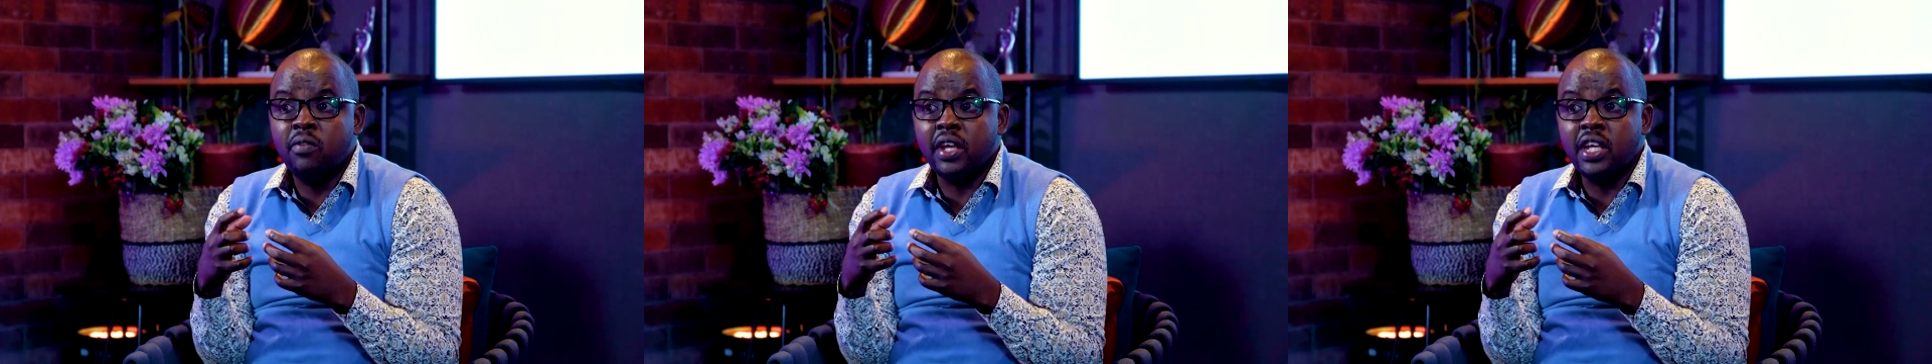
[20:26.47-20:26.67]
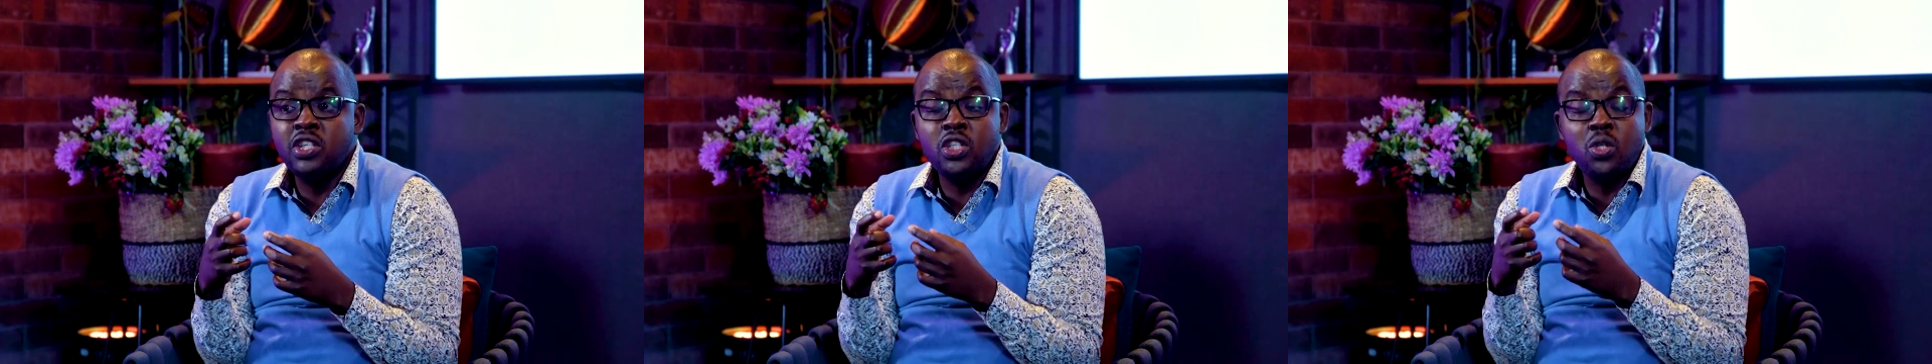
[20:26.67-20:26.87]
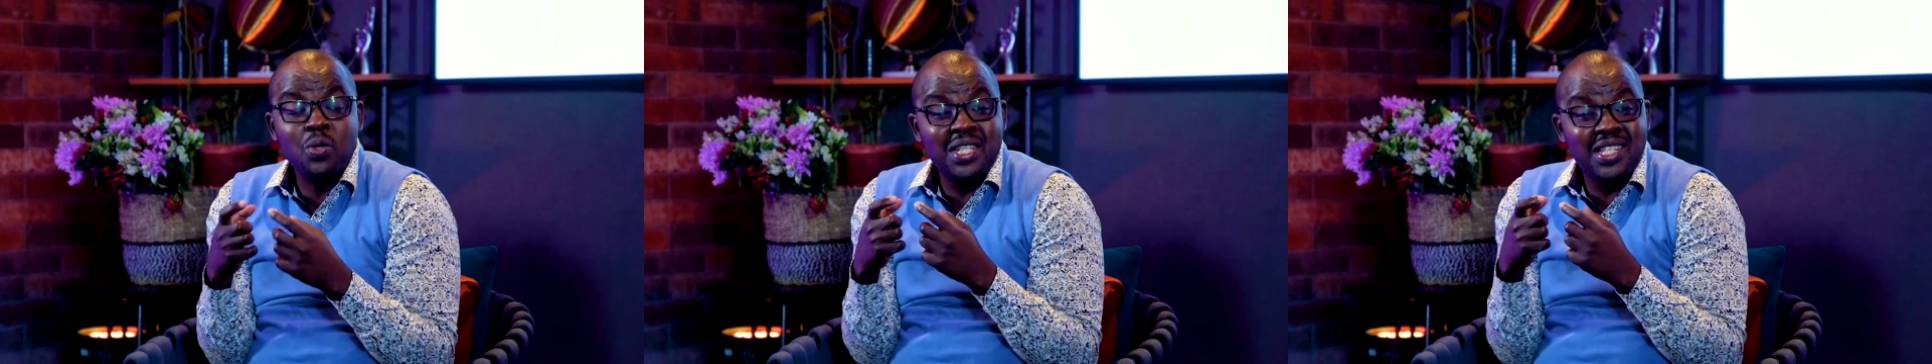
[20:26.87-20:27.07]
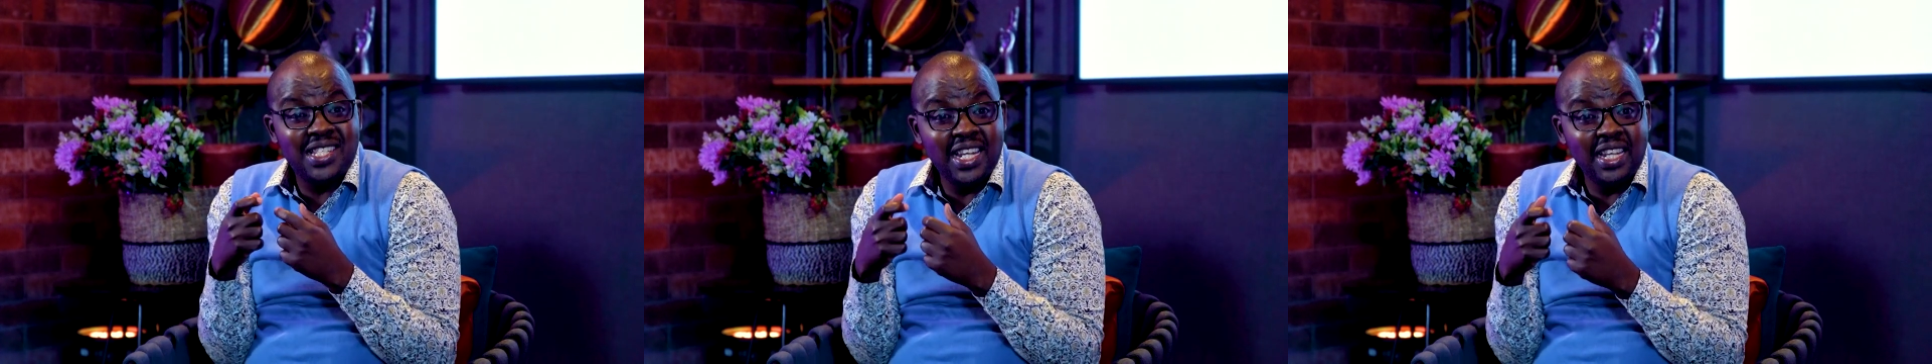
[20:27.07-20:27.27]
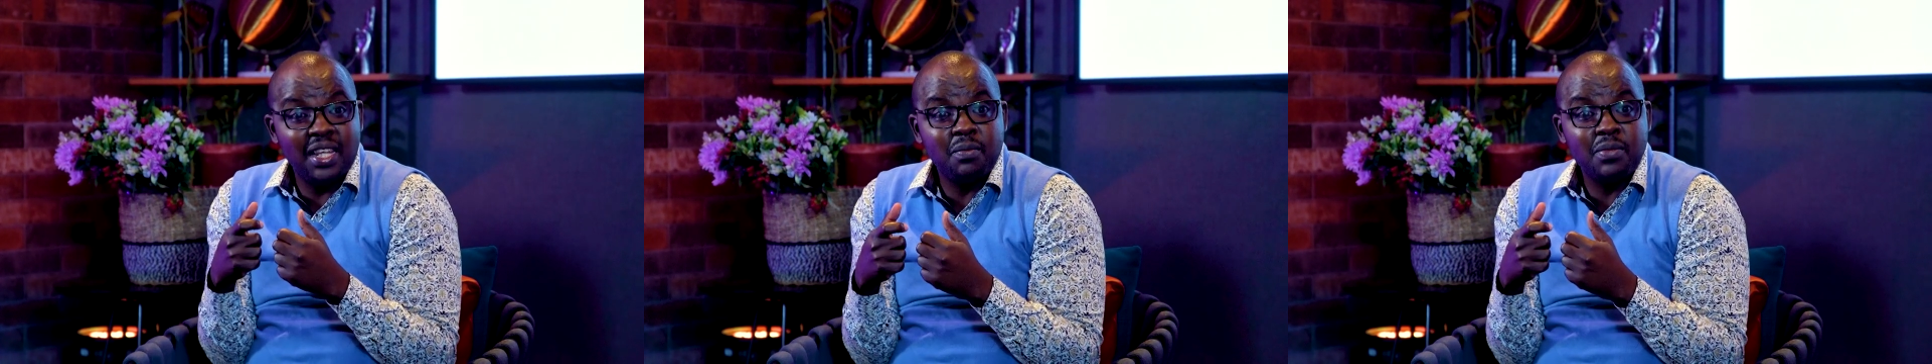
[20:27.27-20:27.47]
is to see
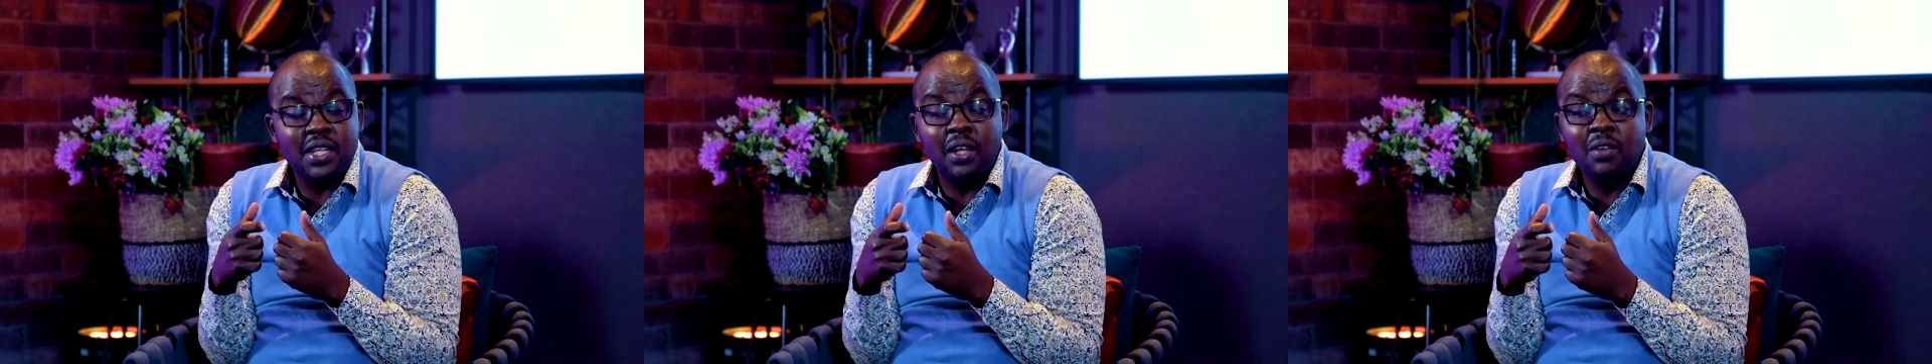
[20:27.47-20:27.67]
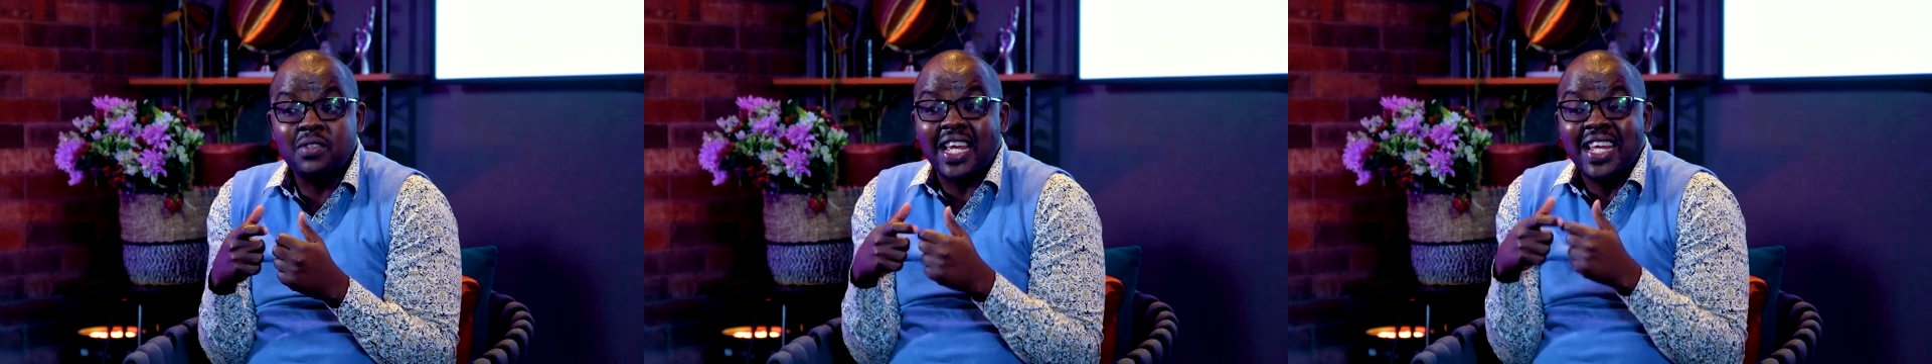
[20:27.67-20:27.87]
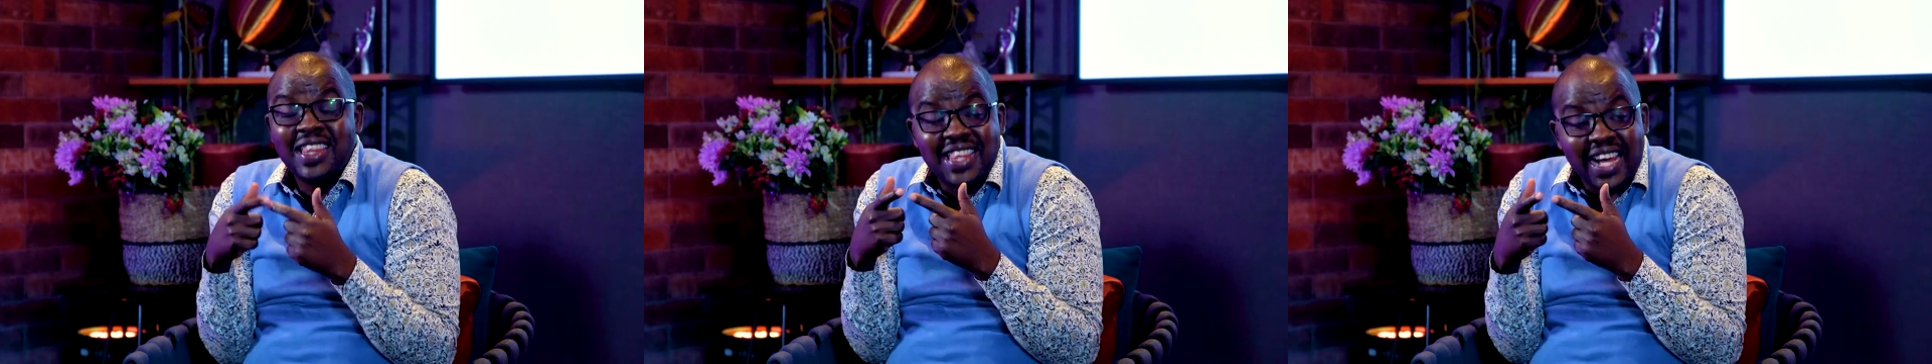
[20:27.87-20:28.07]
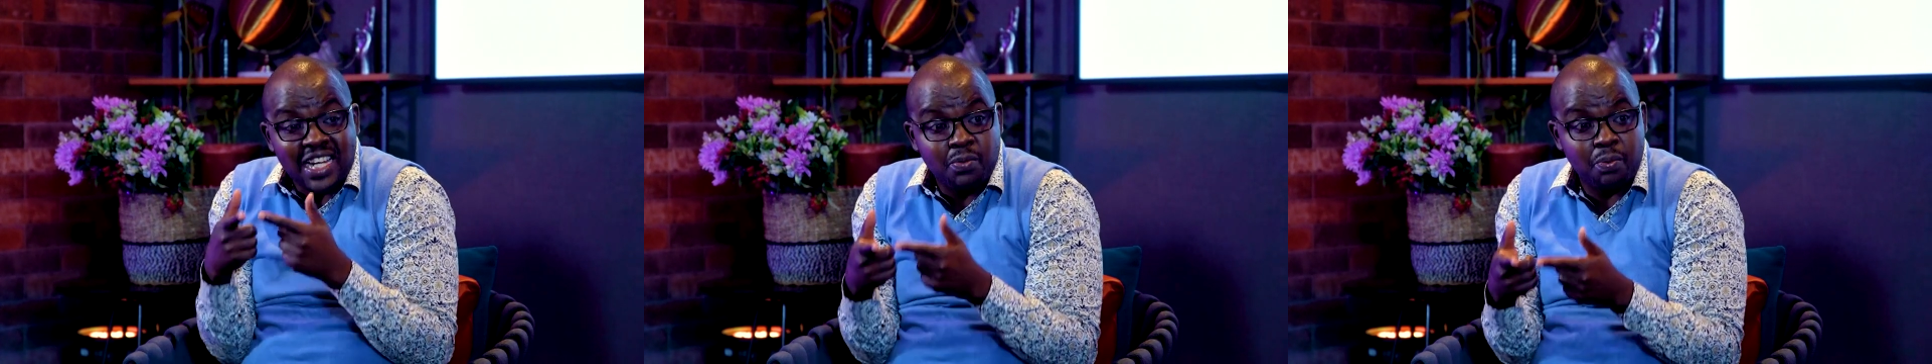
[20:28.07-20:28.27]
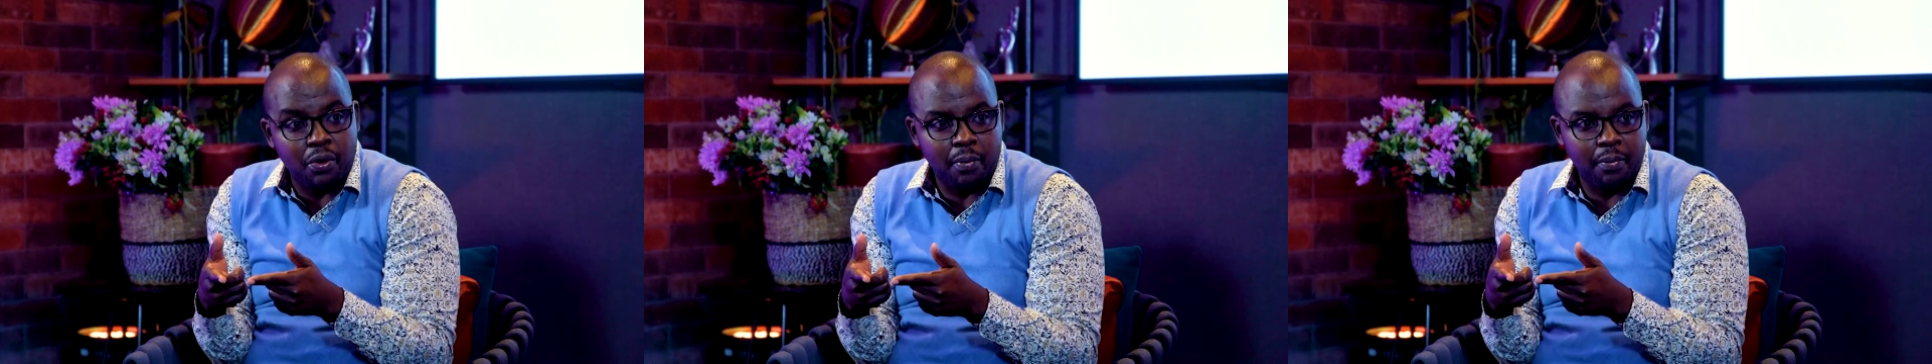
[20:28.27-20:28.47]
themselves in that
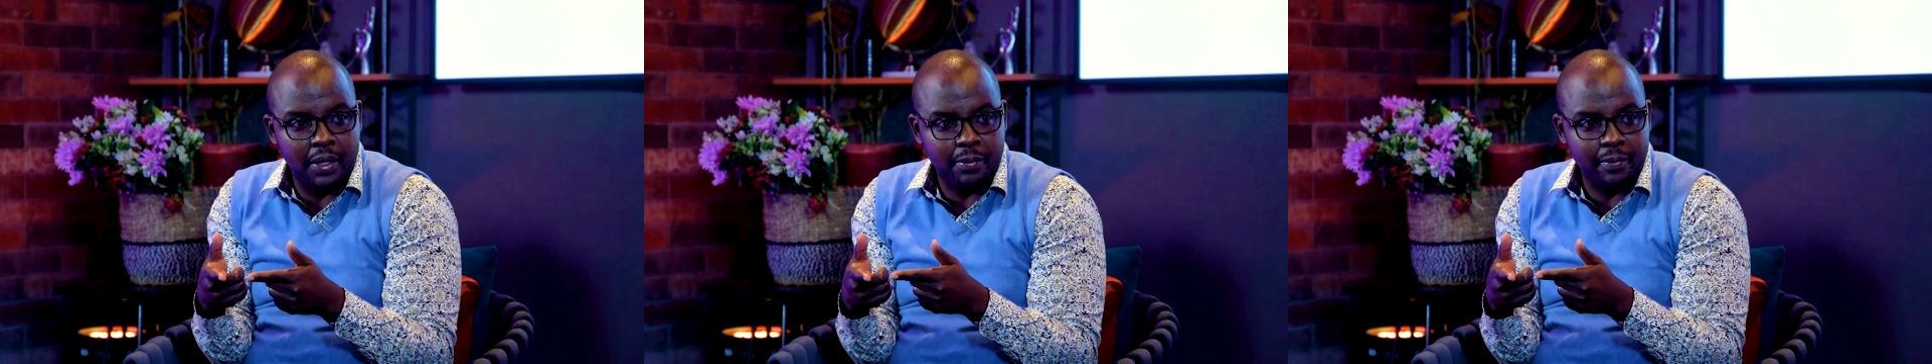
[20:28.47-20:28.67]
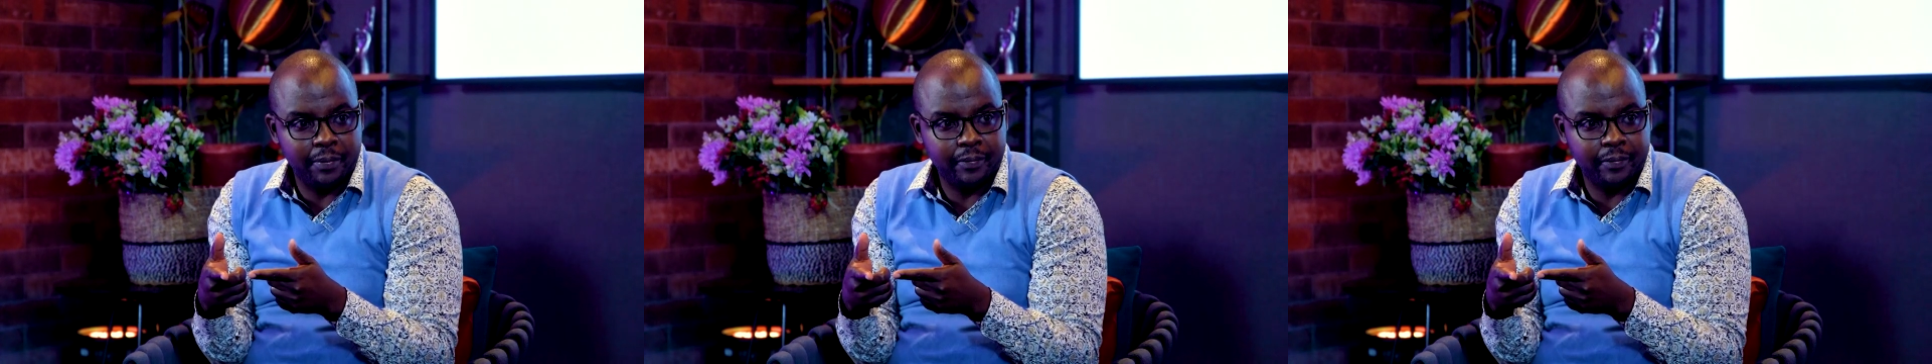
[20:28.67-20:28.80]
problem.